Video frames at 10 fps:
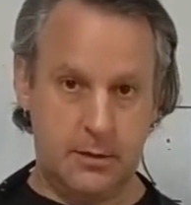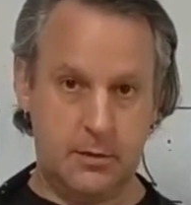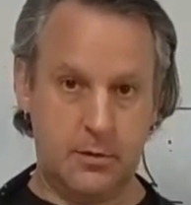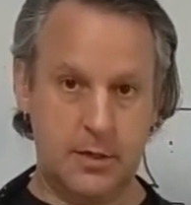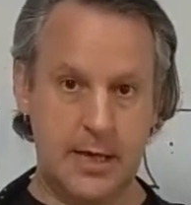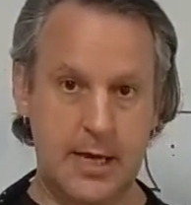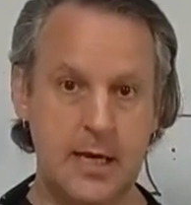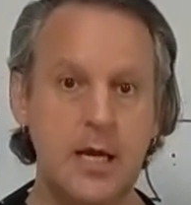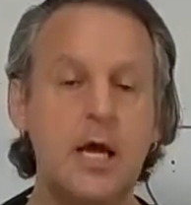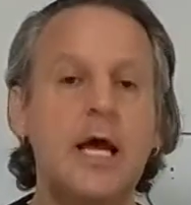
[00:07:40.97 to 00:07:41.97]

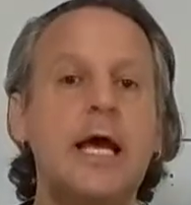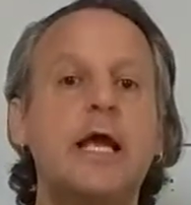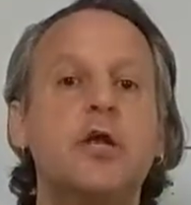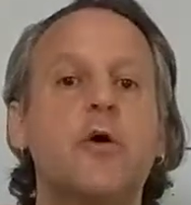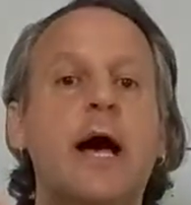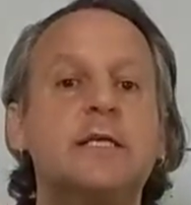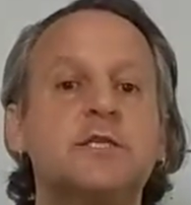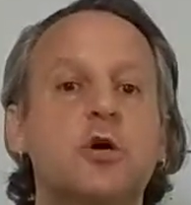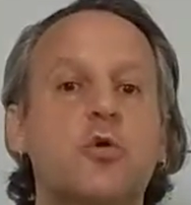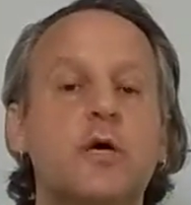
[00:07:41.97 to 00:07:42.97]
Okay? You
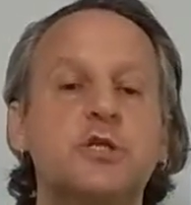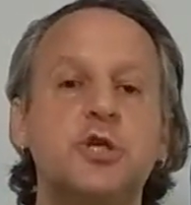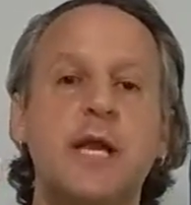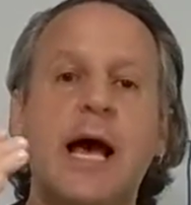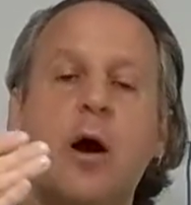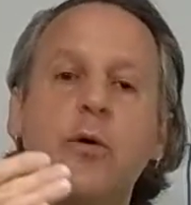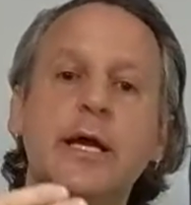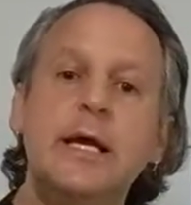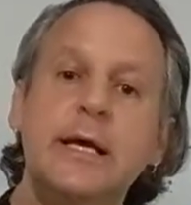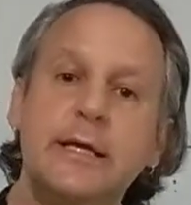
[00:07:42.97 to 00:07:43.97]
ask a question, how
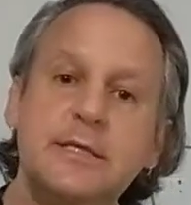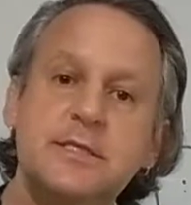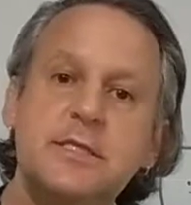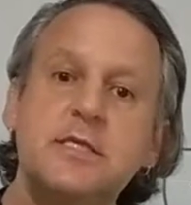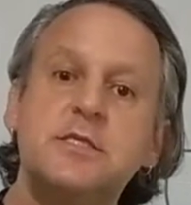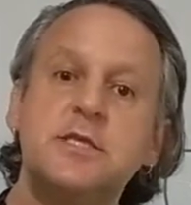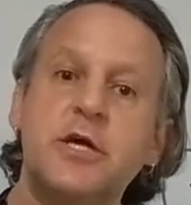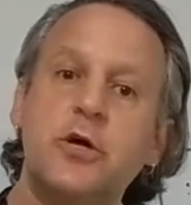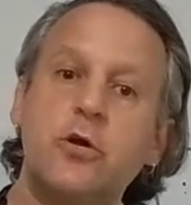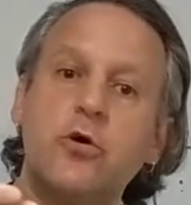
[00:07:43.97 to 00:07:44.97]
is,
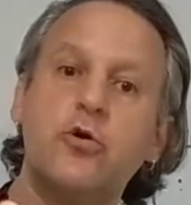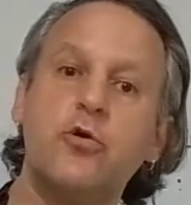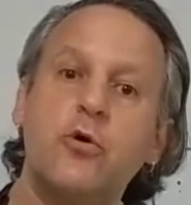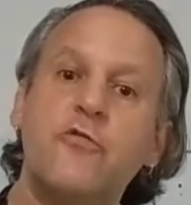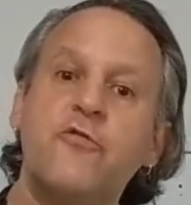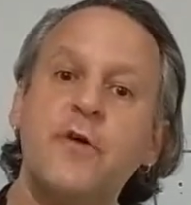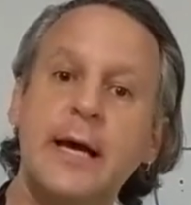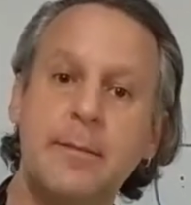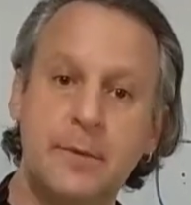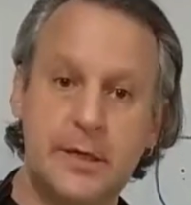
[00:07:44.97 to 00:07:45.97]
singular, your
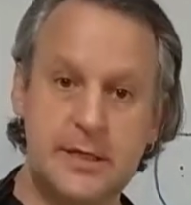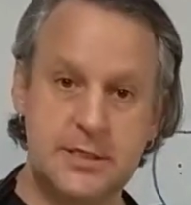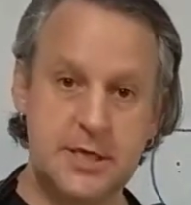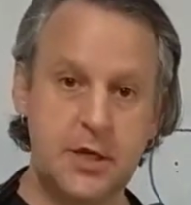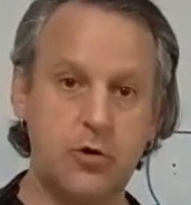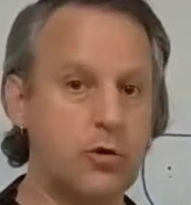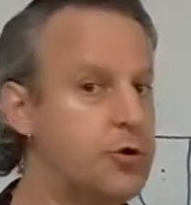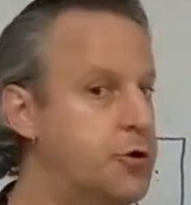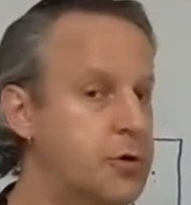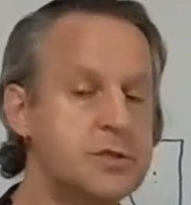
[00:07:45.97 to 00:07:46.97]
family? Singular.
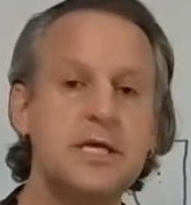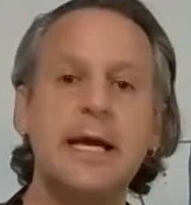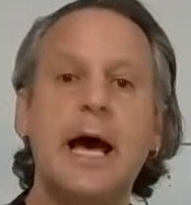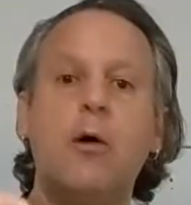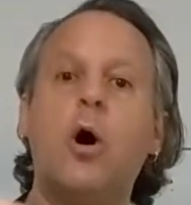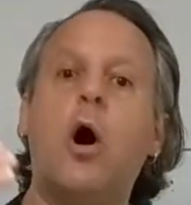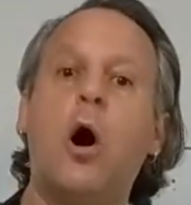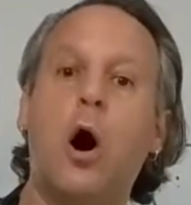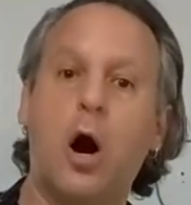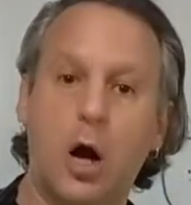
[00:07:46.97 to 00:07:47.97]
You don't say how
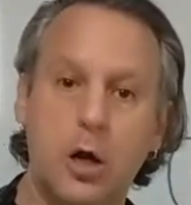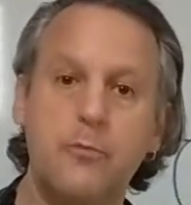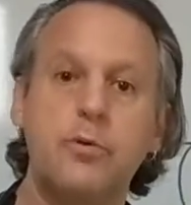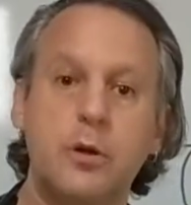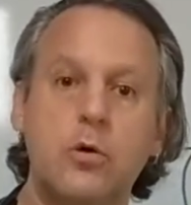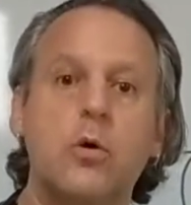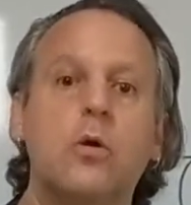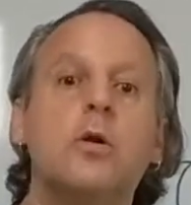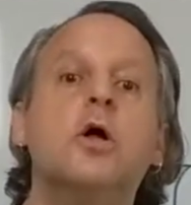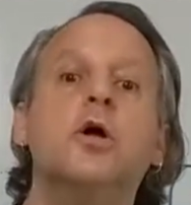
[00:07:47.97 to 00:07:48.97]
are,
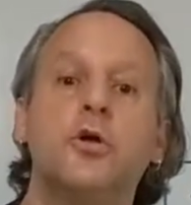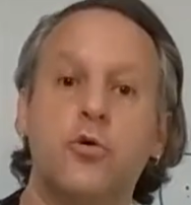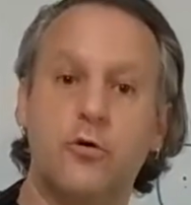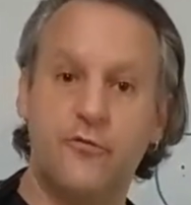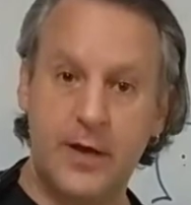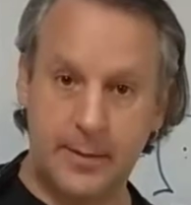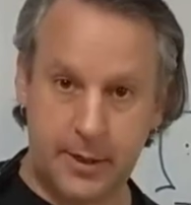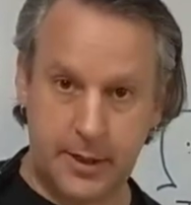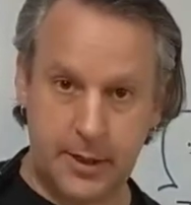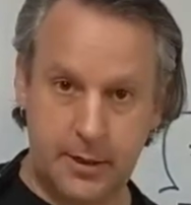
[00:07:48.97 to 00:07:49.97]
plural, your
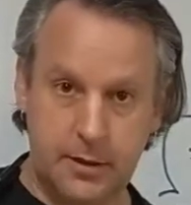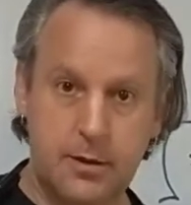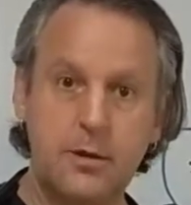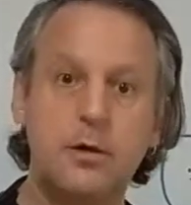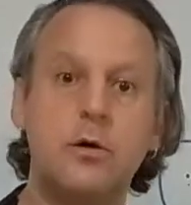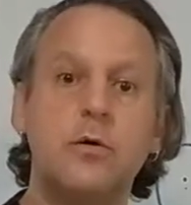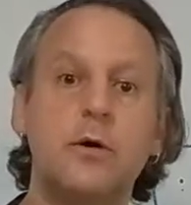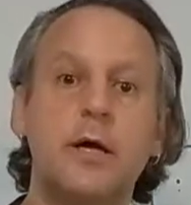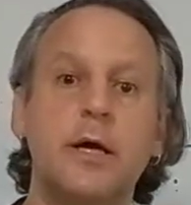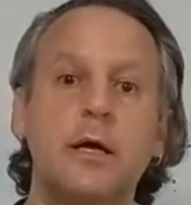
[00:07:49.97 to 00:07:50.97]
family.
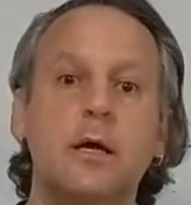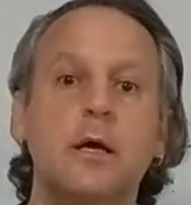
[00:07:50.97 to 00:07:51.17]
Okay?